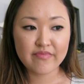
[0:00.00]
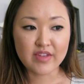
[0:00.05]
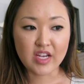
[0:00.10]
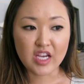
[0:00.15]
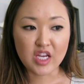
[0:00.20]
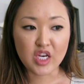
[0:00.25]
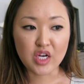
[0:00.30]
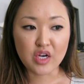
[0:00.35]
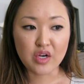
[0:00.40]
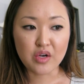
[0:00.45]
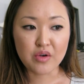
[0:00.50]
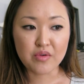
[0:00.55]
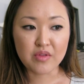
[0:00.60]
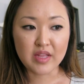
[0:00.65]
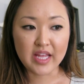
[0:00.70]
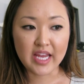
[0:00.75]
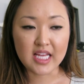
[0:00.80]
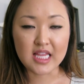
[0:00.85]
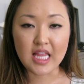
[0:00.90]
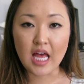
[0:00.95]
you know,
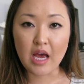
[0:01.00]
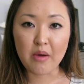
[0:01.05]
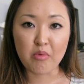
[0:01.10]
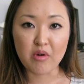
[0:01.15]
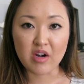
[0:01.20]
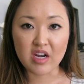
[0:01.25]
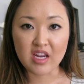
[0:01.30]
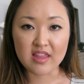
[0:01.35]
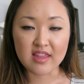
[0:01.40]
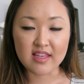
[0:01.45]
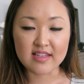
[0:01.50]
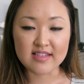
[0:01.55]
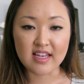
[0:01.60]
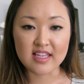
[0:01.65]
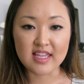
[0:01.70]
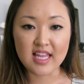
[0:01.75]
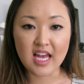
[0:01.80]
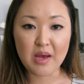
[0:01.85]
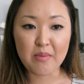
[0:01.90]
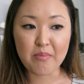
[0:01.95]
like lab work and things
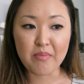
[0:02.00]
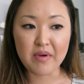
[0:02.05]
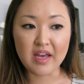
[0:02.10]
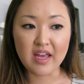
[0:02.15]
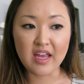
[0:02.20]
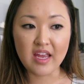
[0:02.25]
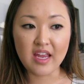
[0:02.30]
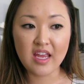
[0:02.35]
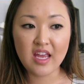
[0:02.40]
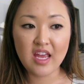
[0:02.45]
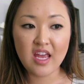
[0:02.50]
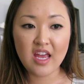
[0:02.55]
like that, but